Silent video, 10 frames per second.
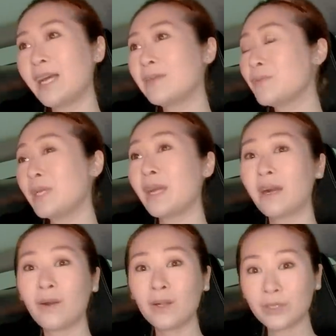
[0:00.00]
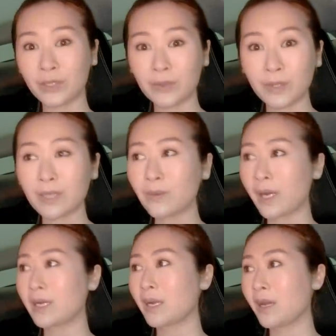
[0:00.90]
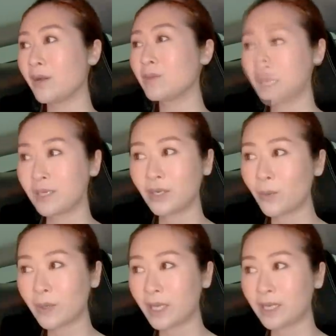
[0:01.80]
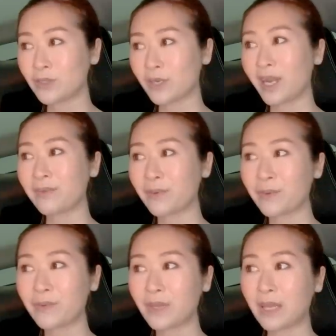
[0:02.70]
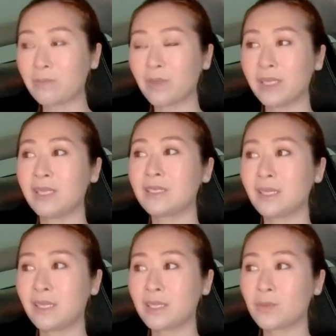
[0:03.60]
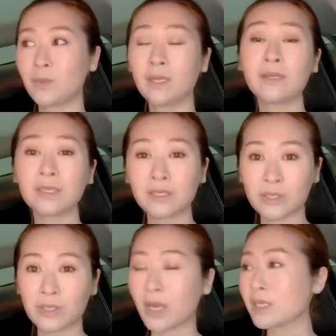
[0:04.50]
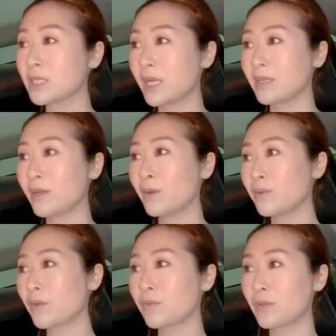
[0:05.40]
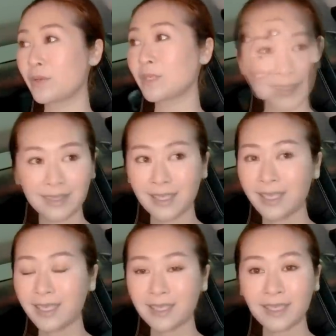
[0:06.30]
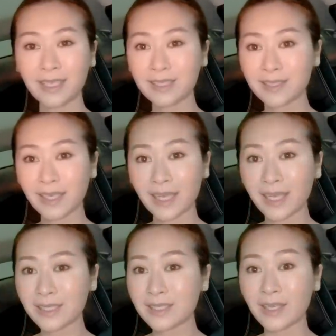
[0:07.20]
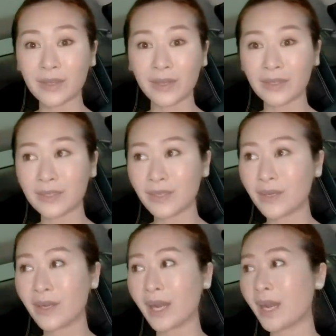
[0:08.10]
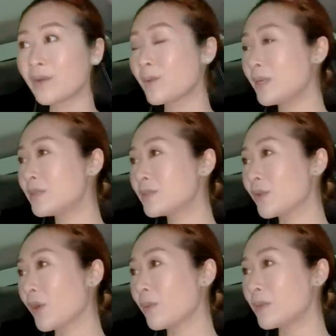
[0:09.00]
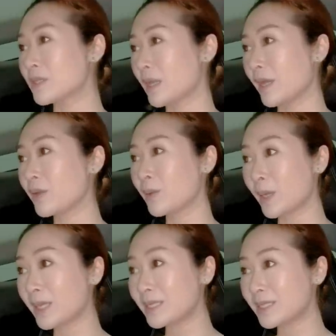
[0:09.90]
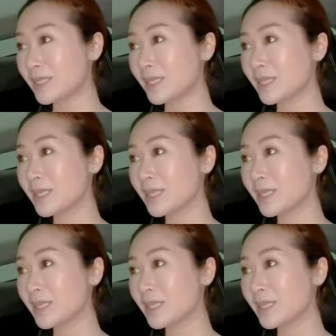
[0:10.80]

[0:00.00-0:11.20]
We are all queuing right now. No one can drive over that place. It is really stuck and overflowed. These days, the thunder and rainstorm is like crazy.